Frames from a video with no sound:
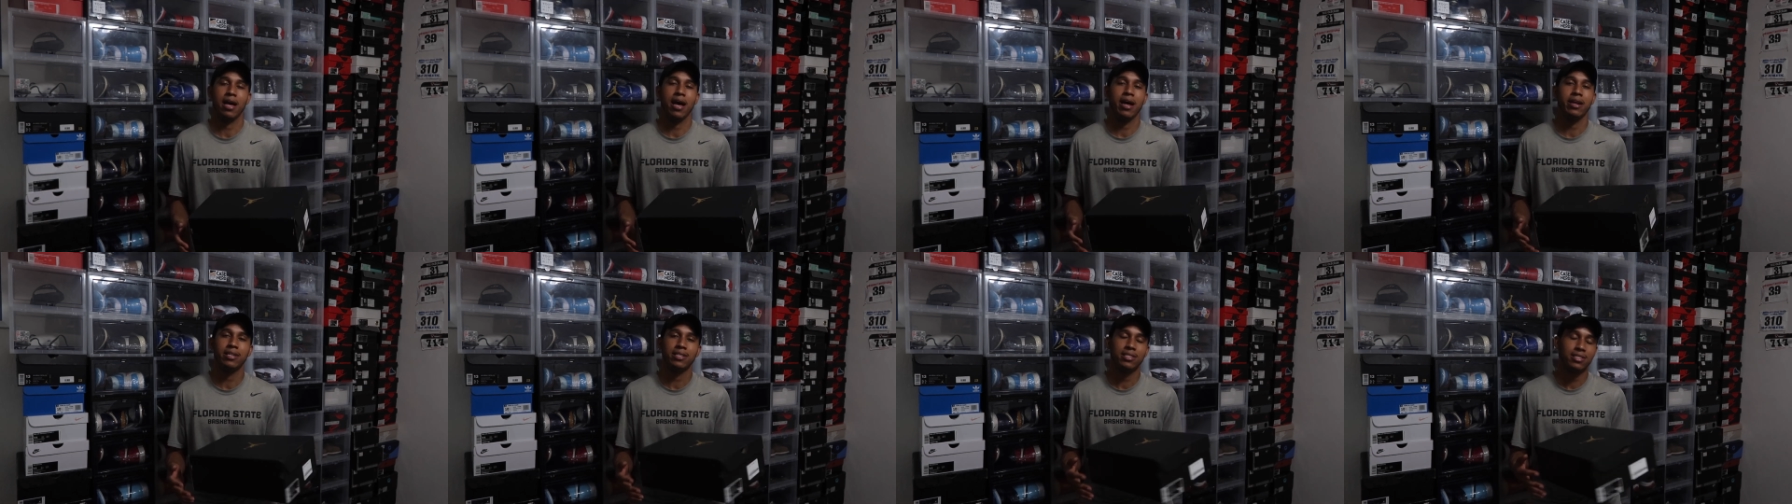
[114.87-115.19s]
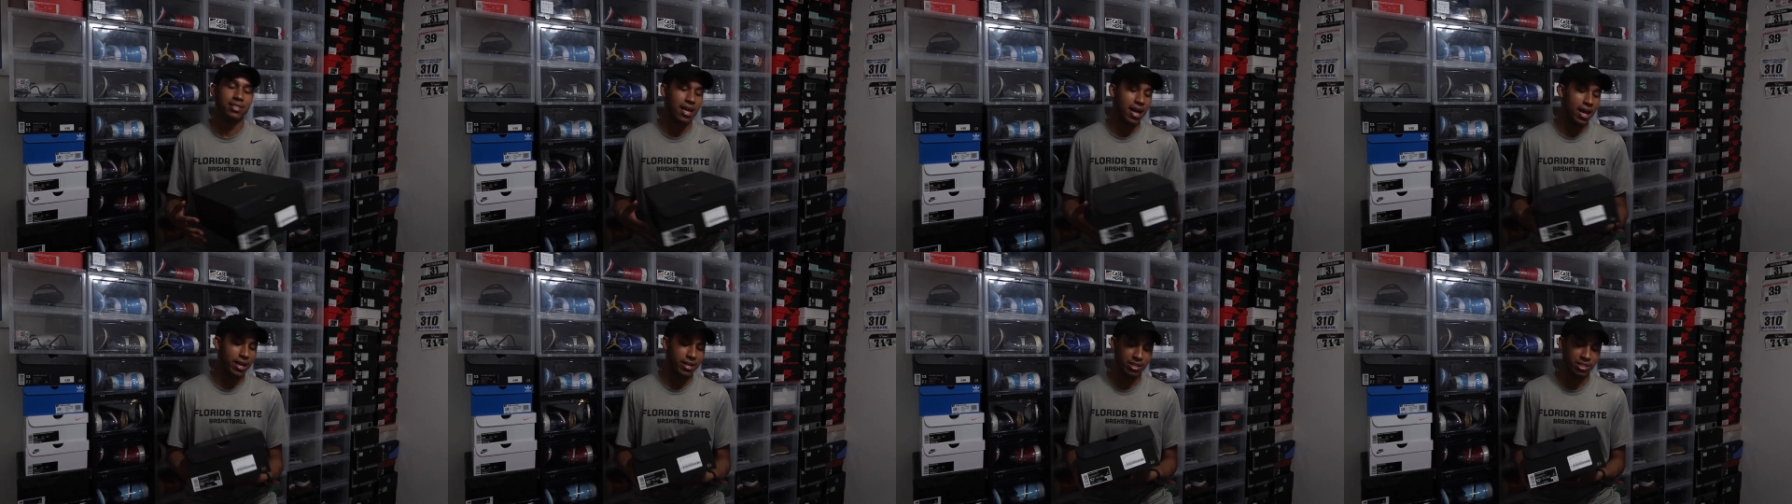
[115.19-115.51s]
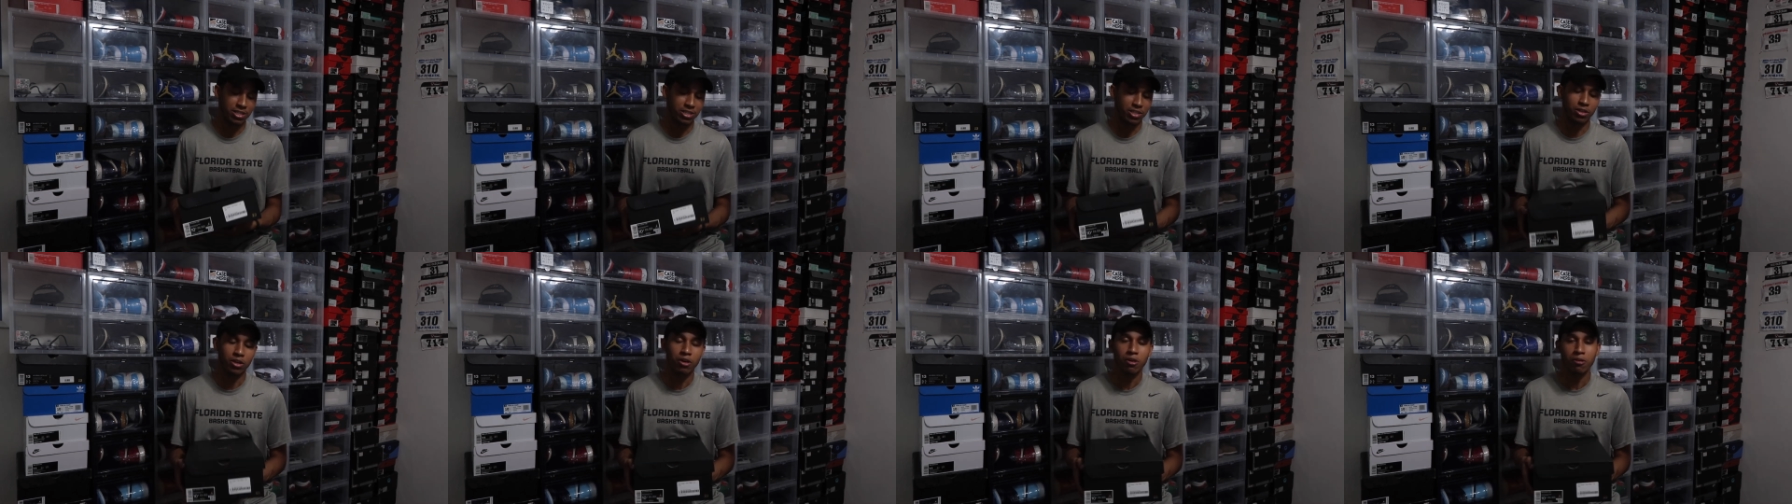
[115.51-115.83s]
I decided
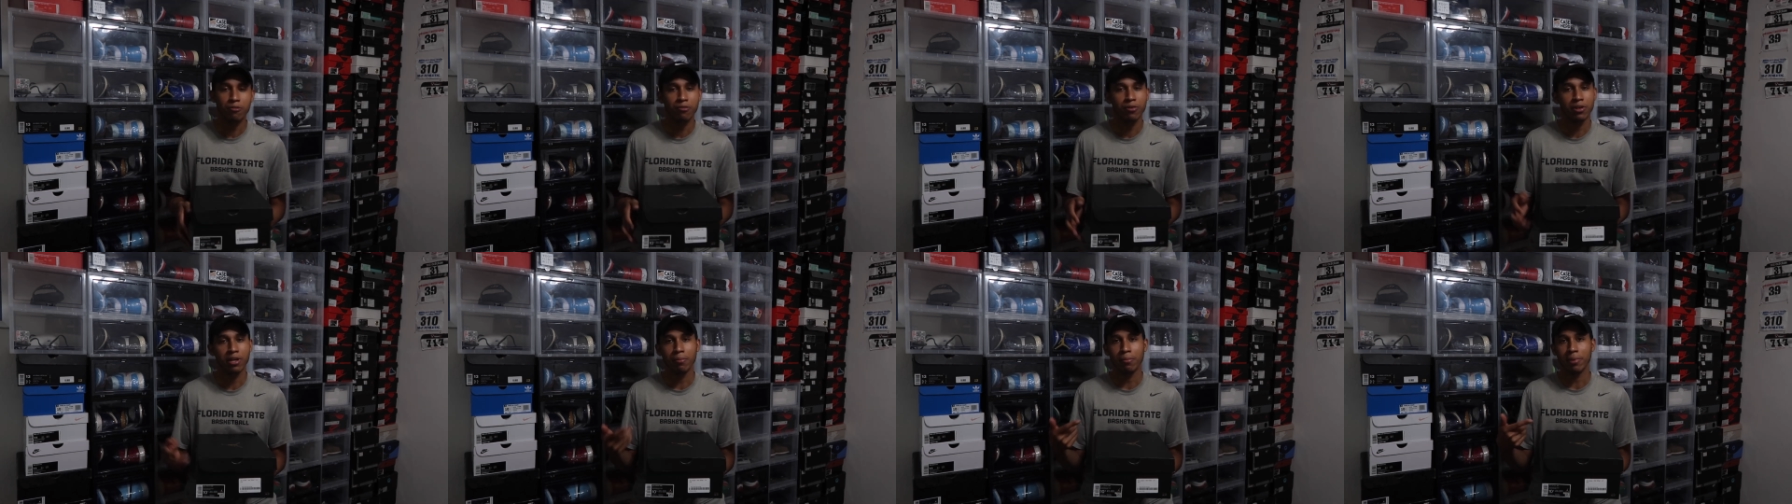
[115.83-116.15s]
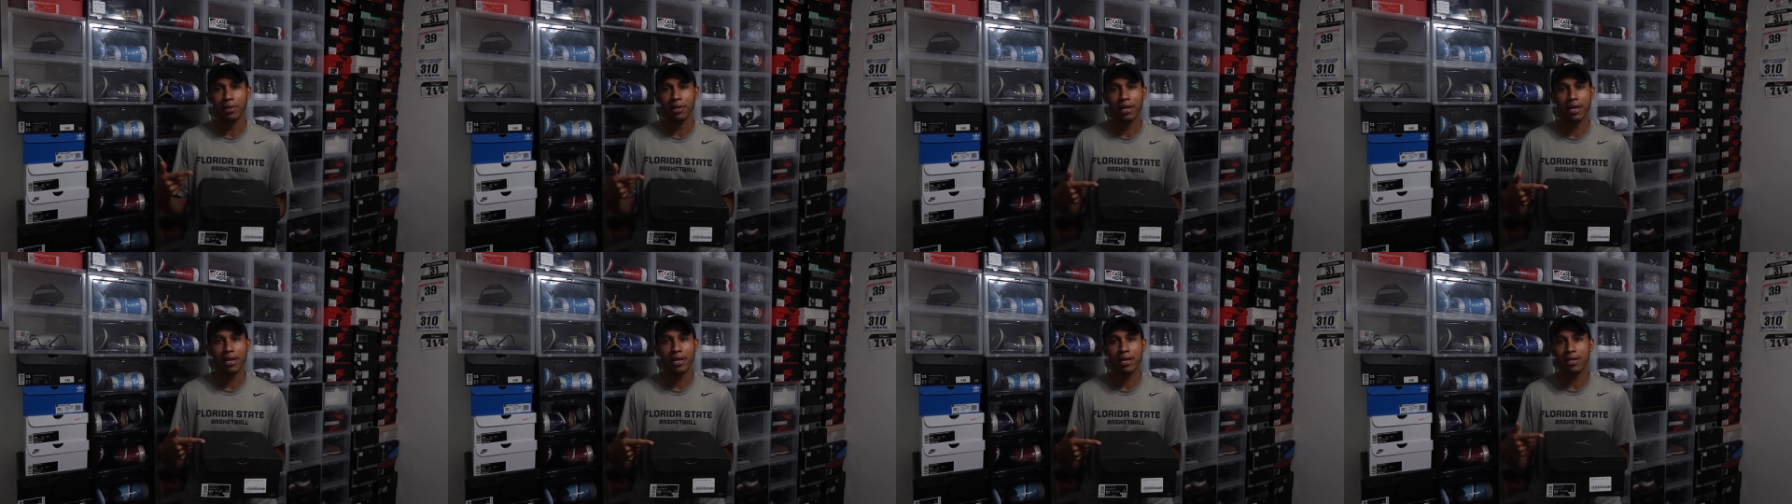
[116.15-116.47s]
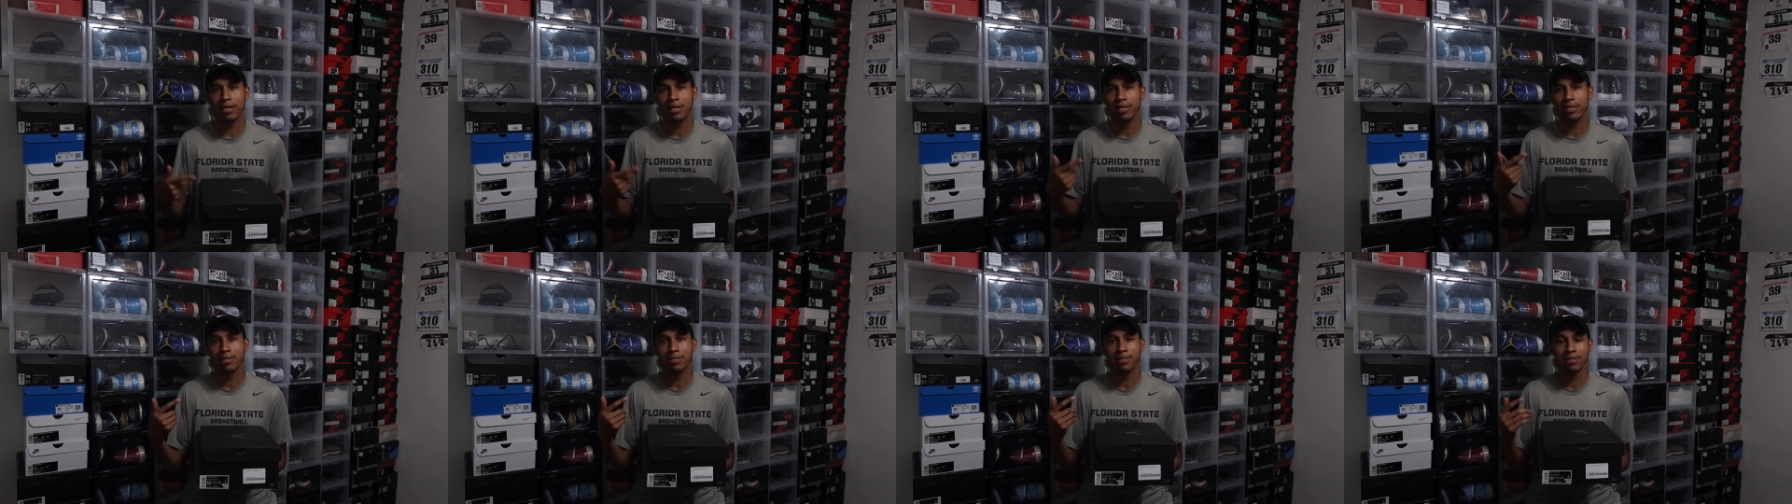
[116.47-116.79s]
just to go for the
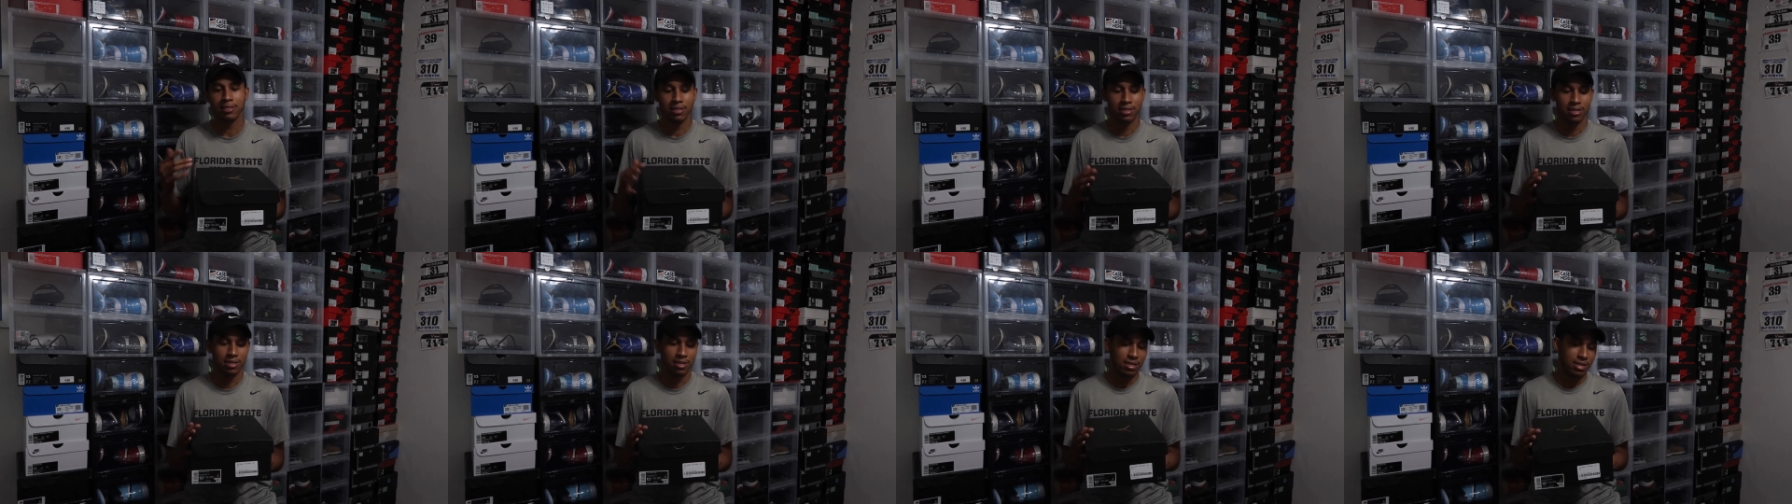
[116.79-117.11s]
Milans.